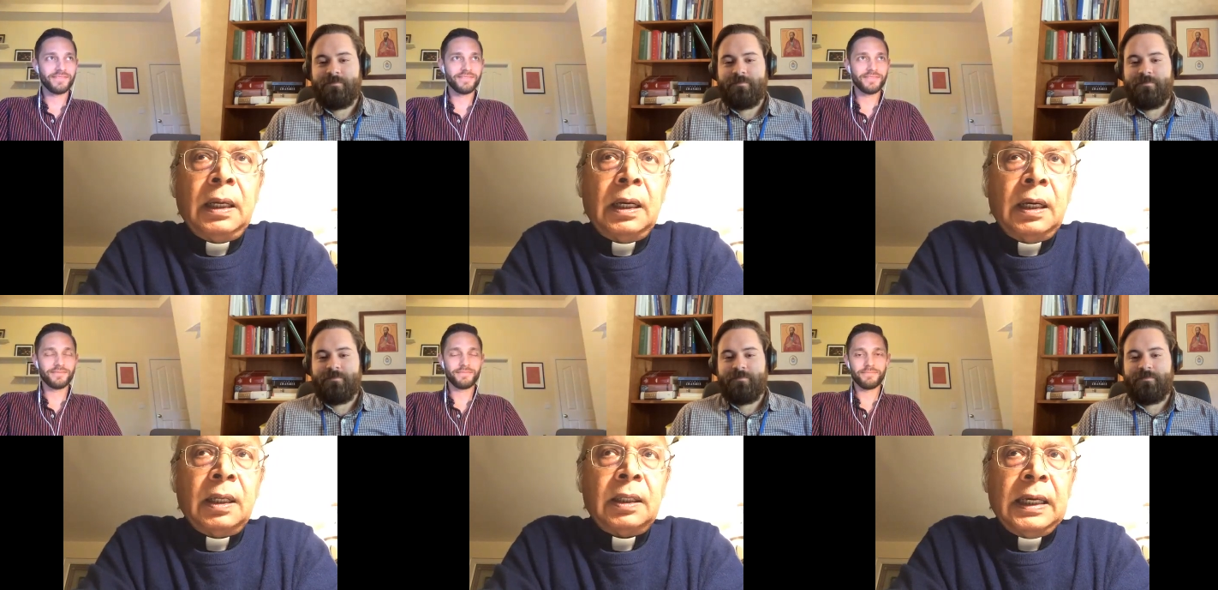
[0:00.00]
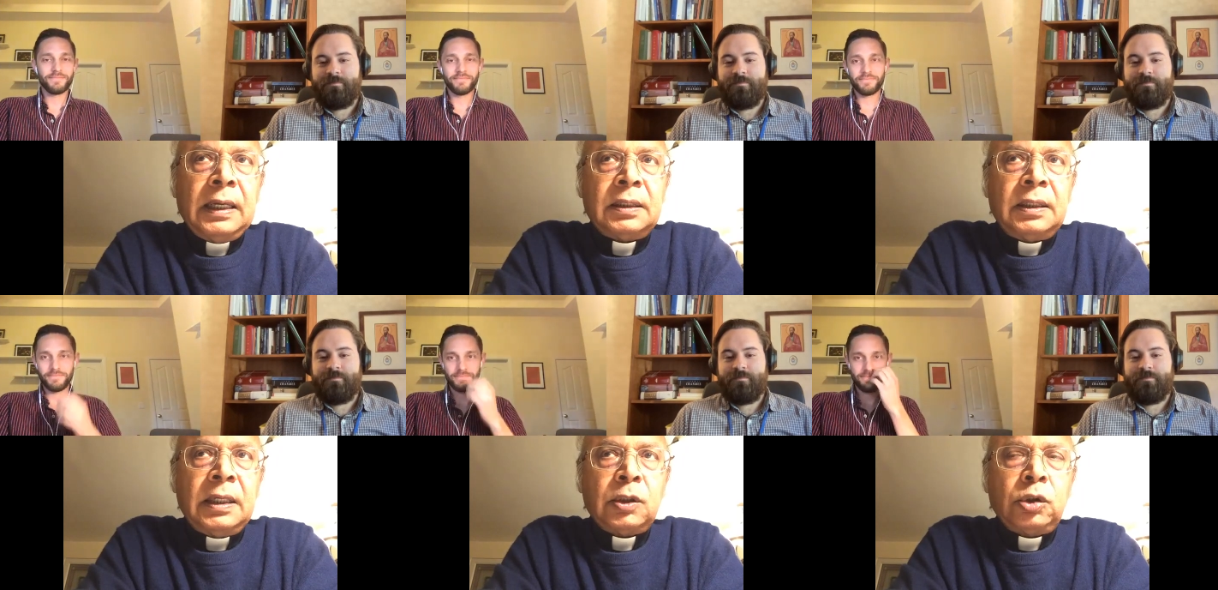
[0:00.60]
Speaker 1: uh, that
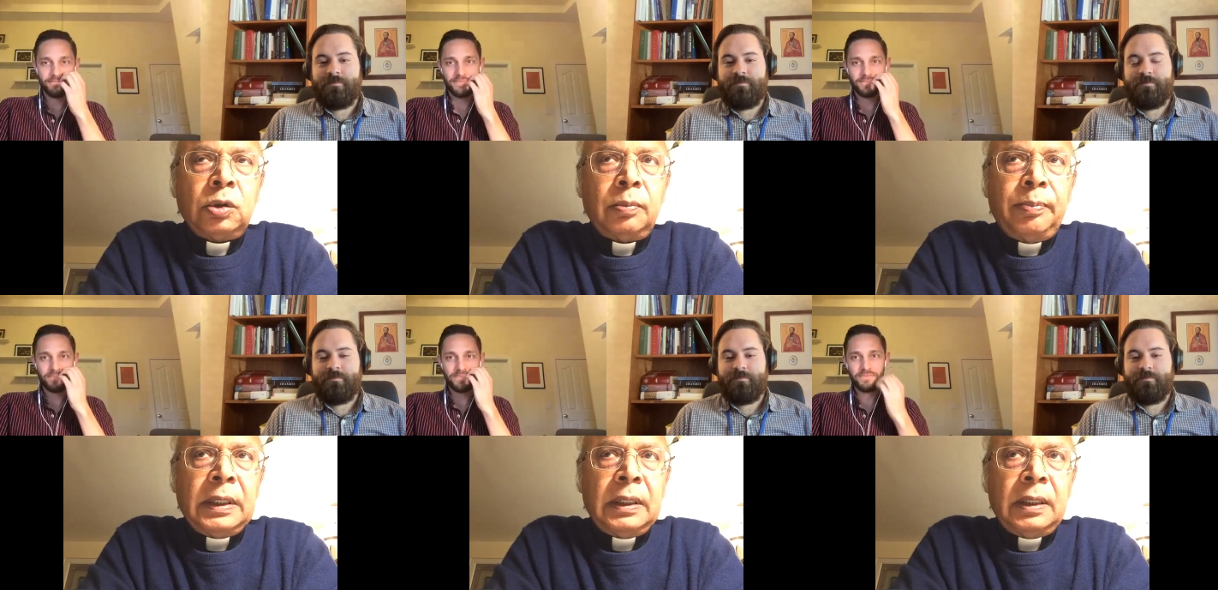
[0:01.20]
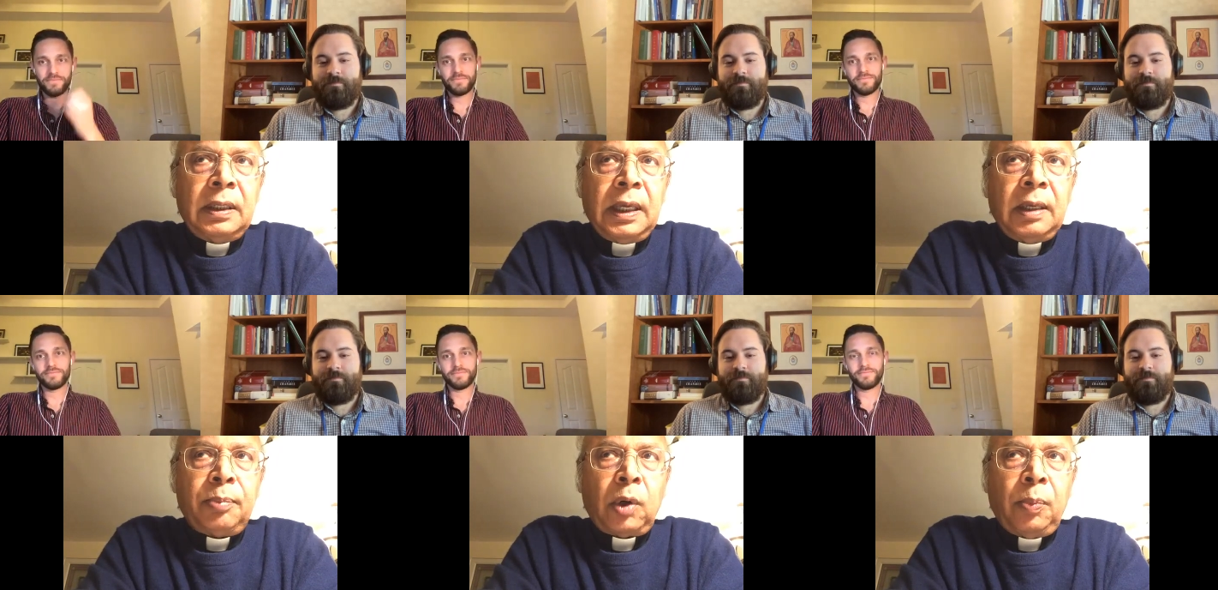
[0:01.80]
there should be
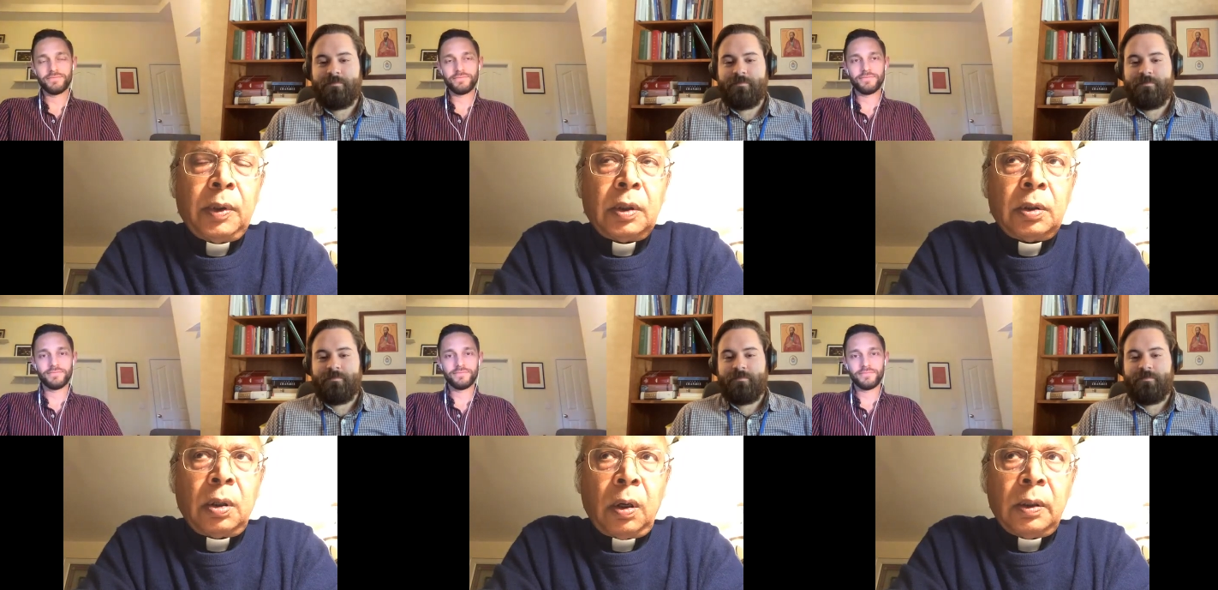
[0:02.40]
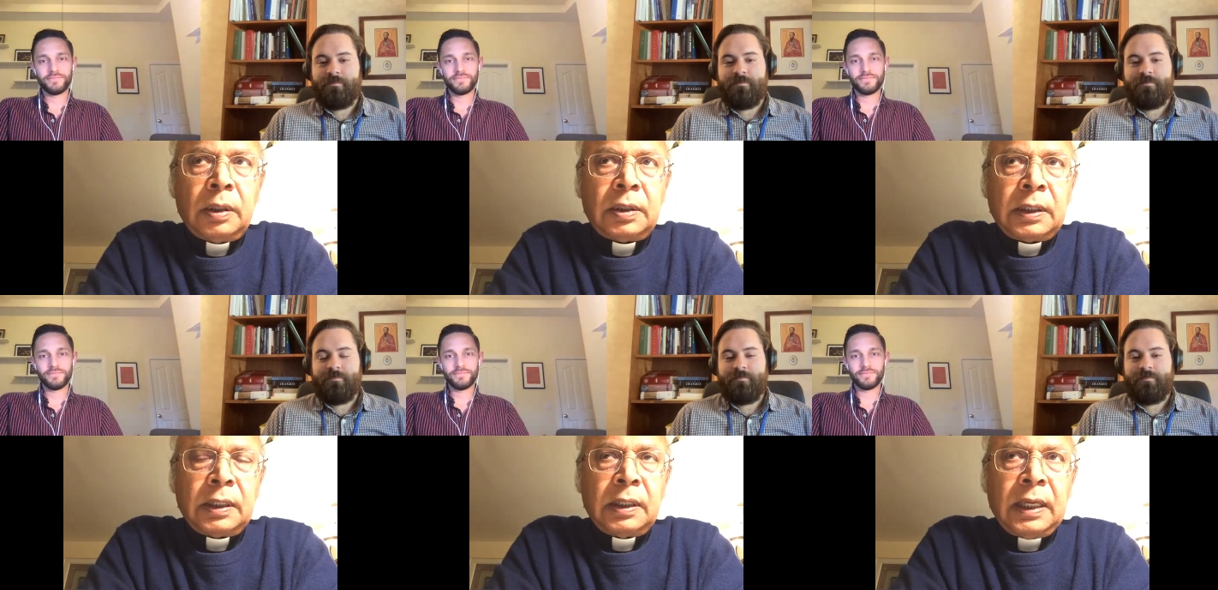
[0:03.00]
a proper
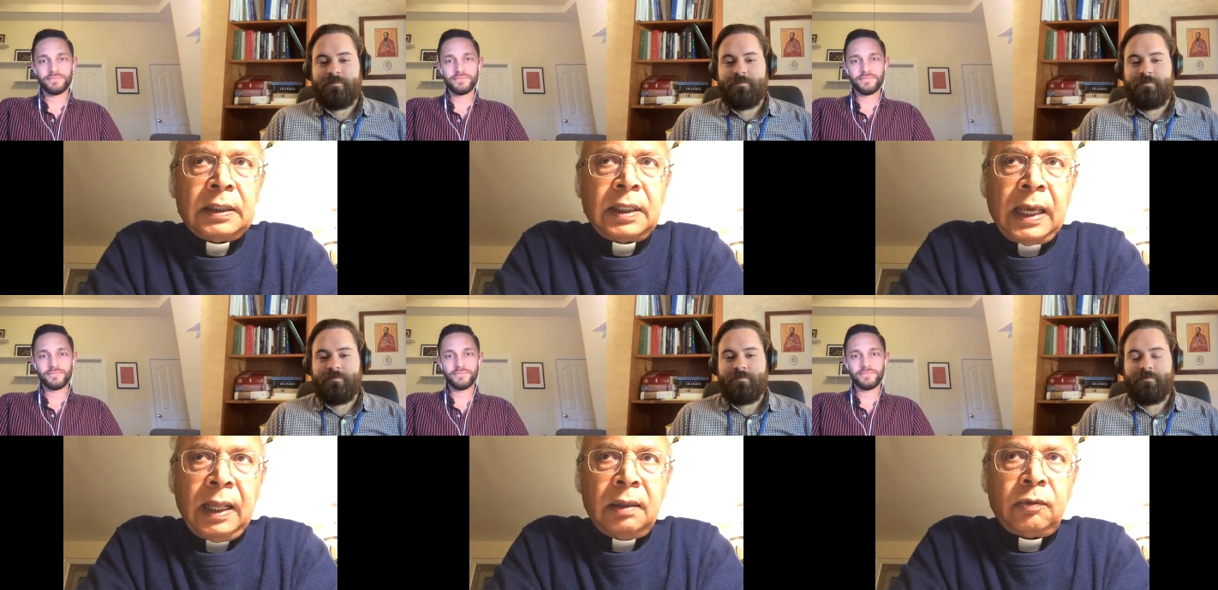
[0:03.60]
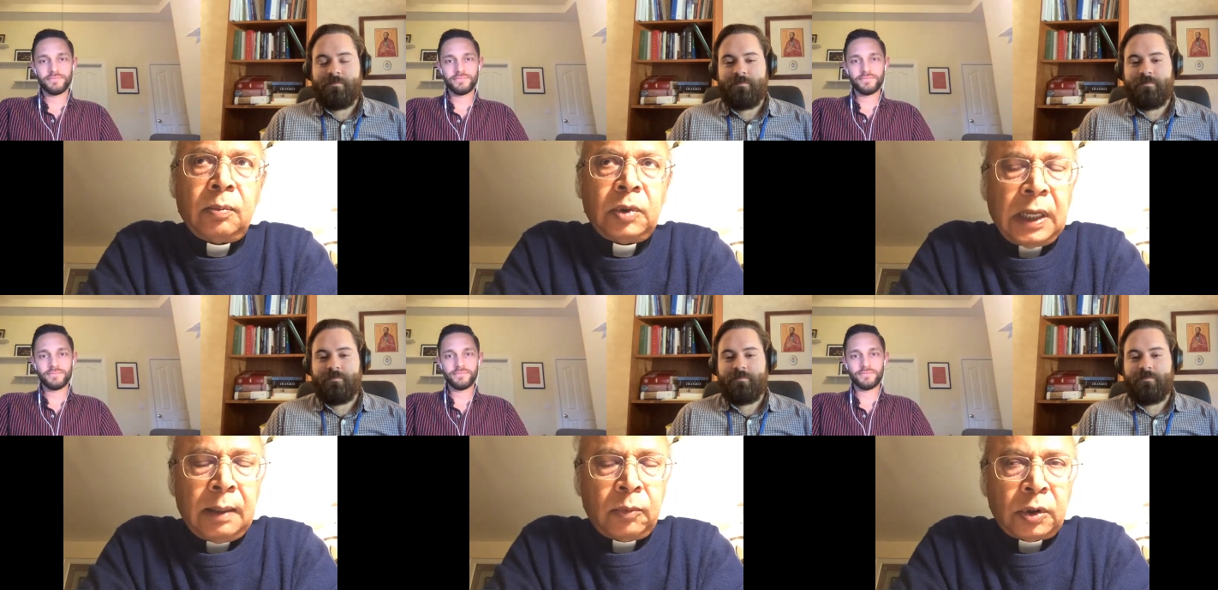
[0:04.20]
authority that can, from
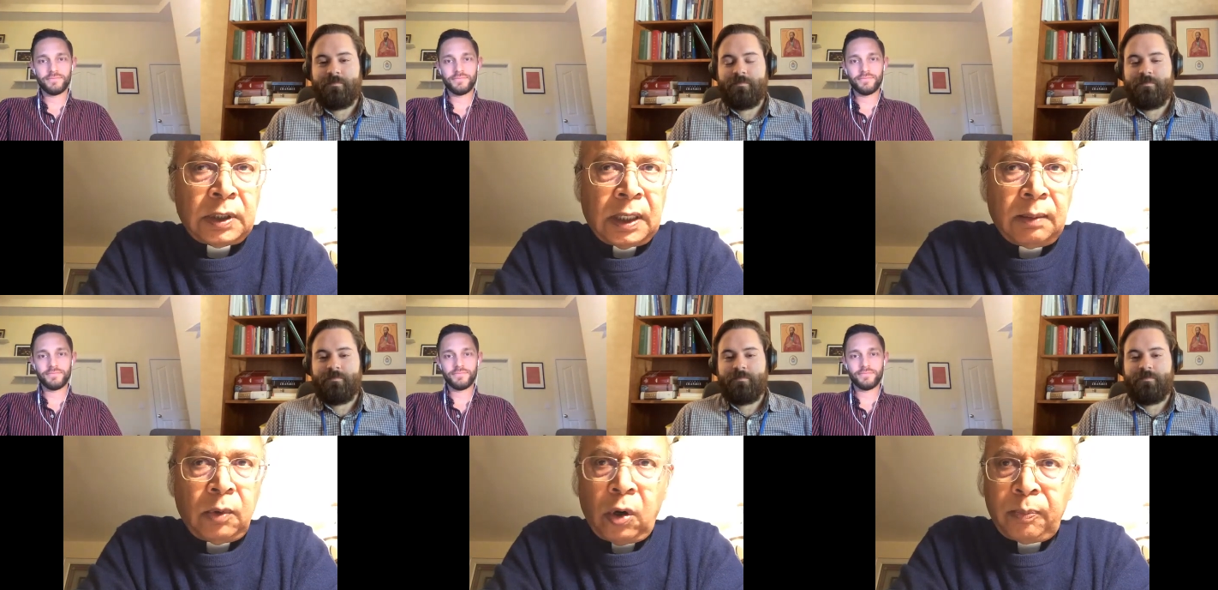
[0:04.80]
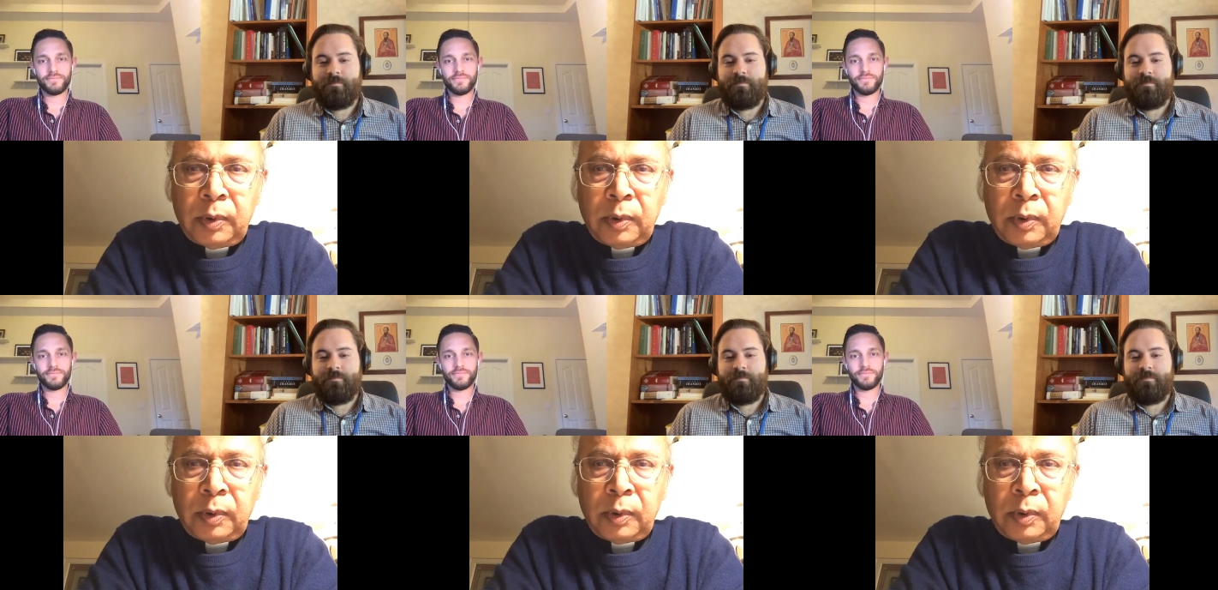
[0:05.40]
time to time, not